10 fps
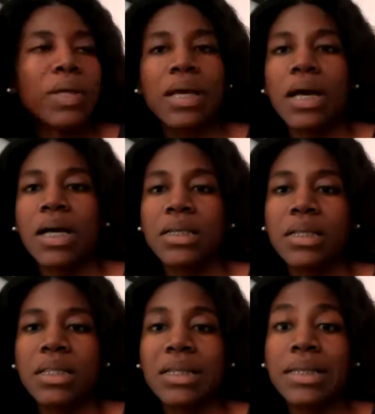because
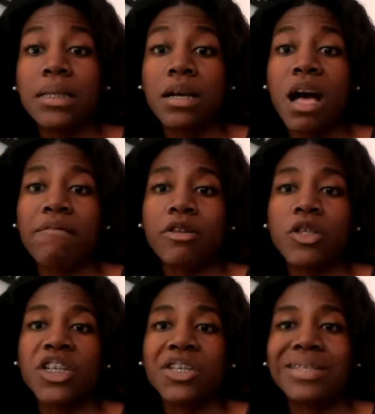this is a
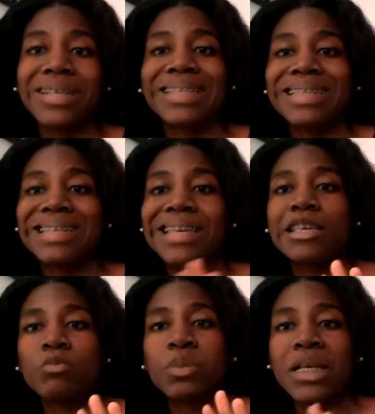conversation that's
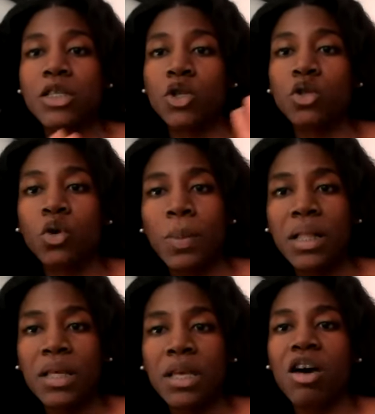taking place
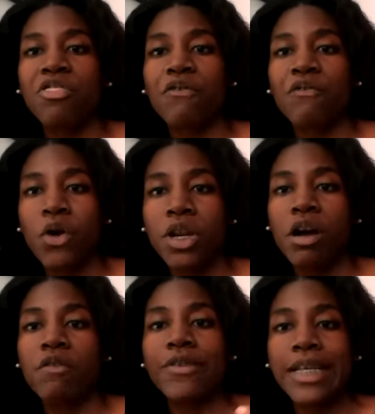globally on the front of